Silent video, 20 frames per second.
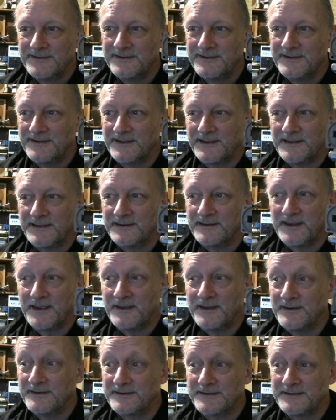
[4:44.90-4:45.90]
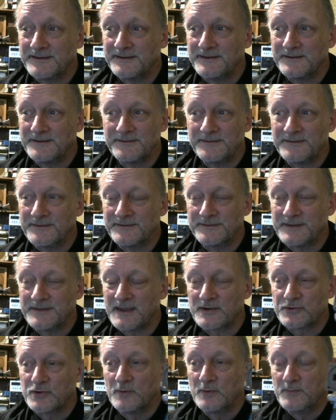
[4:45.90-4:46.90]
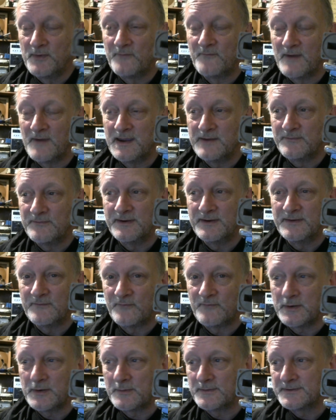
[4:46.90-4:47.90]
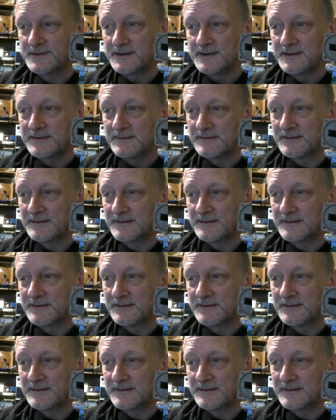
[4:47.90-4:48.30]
and that should be favouring the frequency